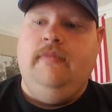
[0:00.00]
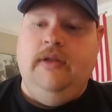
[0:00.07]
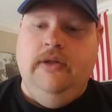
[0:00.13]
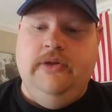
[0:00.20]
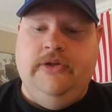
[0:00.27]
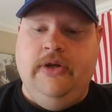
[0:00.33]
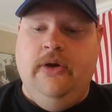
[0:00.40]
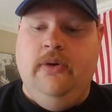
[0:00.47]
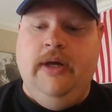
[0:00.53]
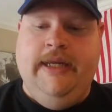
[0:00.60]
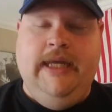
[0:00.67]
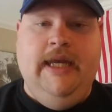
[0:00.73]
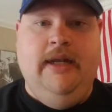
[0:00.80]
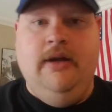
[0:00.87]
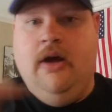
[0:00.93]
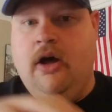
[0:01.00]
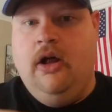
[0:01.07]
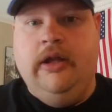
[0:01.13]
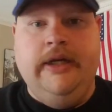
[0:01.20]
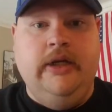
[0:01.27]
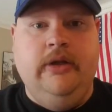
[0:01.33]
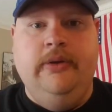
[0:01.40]
So again,
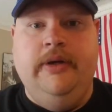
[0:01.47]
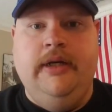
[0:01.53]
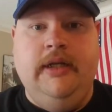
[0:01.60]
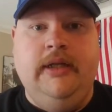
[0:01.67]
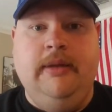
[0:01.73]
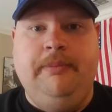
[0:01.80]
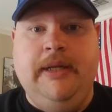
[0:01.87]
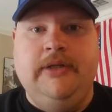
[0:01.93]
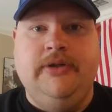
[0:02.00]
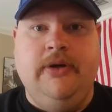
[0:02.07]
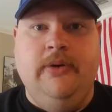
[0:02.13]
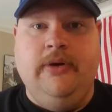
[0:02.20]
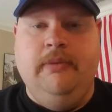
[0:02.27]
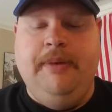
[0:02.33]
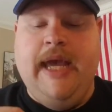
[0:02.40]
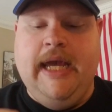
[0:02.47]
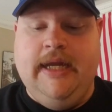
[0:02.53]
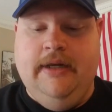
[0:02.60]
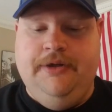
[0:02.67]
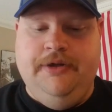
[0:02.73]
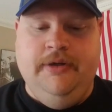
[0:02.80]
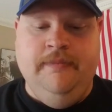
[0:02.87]
all included in the Ben Stoker
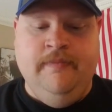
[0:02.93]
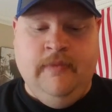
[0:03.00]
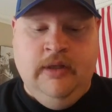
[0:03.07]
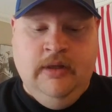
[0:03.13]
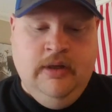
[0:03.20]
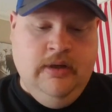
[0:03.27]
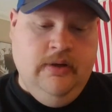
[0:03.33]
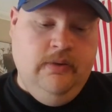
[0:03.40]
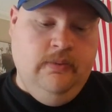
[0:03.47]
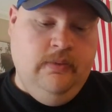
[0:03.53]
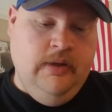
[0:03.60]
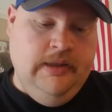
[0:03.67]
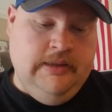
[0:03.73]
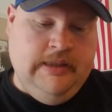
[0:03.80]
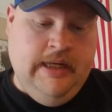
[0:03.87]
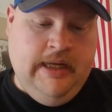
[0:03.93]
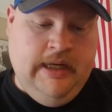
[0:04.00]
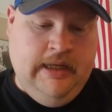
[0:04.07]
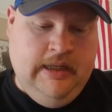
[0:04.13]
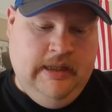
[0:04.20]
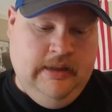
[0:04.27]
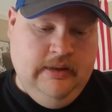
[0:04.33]
package was
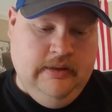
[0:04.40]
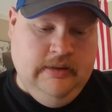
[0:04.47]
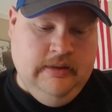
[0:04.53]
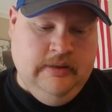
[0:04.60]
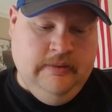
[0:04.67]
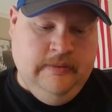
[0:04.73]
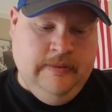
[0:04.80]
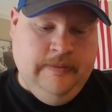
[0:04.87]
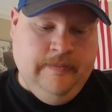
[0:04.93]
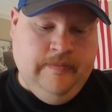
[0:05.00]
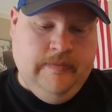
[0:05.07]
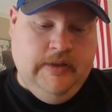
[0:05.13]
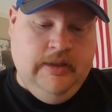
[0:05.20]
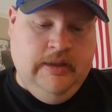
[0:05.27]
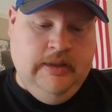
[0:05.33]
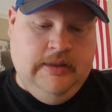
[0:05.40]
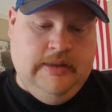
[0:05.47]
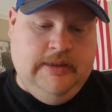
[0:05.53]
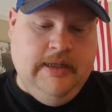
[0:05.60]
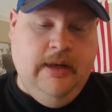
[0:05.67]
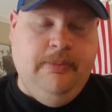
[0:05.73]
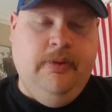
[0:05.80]
a
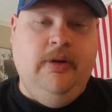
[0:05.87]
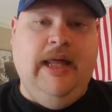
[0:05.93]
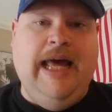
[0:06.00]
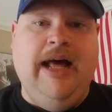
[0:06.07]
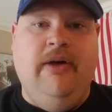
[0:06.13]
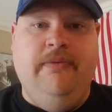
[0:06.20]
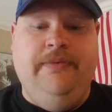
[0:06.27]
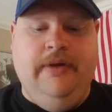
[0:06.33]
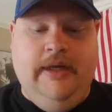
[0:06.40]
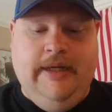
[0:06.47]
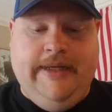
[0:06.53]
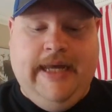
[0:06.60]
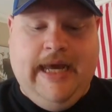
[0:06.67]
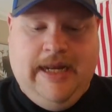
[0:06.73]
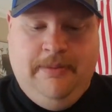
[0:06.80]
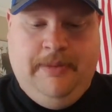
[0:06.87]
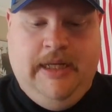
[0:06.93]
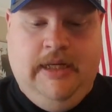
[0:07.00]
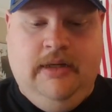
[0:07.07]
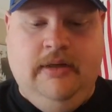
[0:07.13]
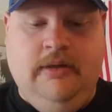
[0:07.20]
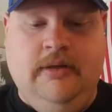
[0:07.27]
double Alpha
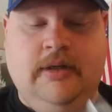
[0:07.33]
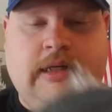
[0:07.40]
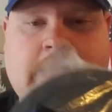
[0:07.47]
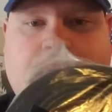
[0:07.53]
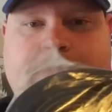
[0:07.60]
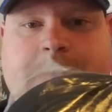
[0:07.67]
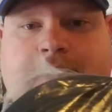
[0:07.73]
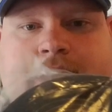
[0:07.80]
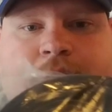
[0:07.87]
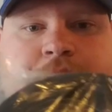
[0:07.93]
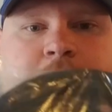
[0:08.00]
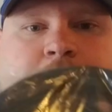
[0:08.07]
Academy competition